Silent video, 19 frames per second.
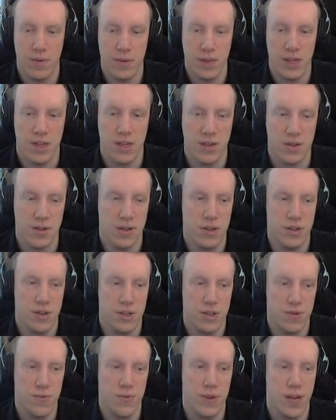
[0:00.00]
We could
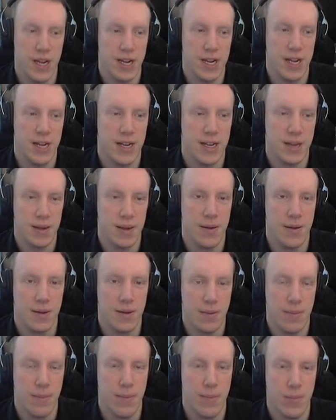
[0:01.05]
just wing attack.
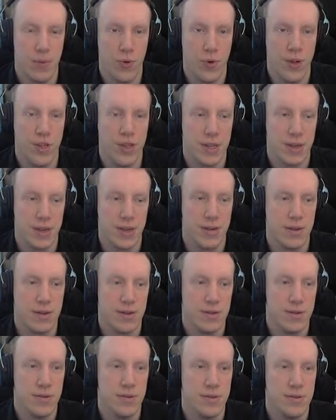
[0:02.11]
Boink.
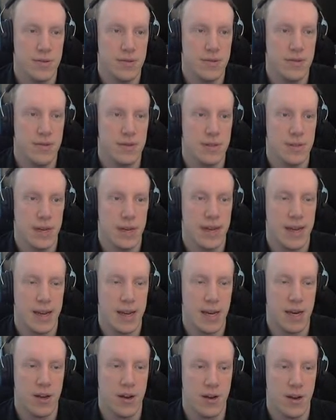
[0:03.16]

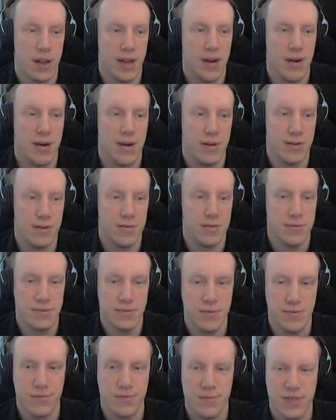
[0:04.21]
Out of here.
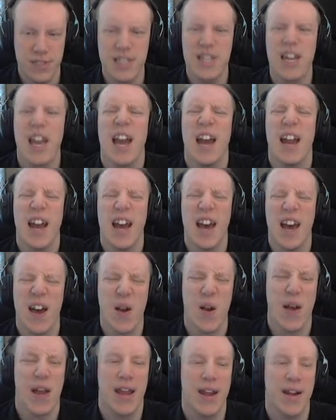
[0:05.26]
Get
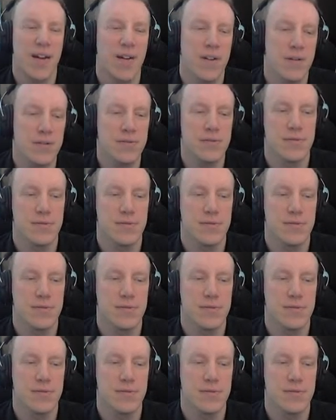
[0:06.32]
out of here.